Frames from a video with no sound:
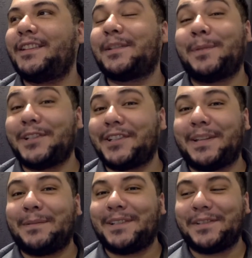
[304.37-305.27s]
just pushes
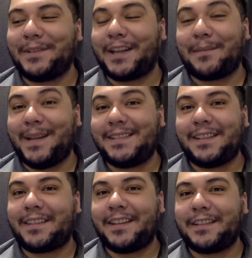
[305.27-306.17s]
him to do like amazing
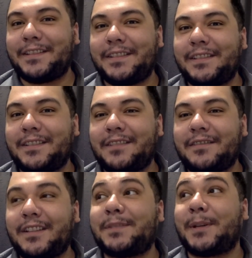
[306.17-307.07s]
things,
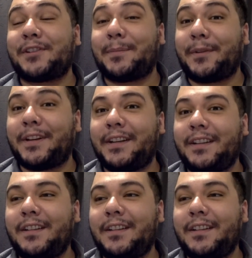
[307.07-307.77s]
especially Marie.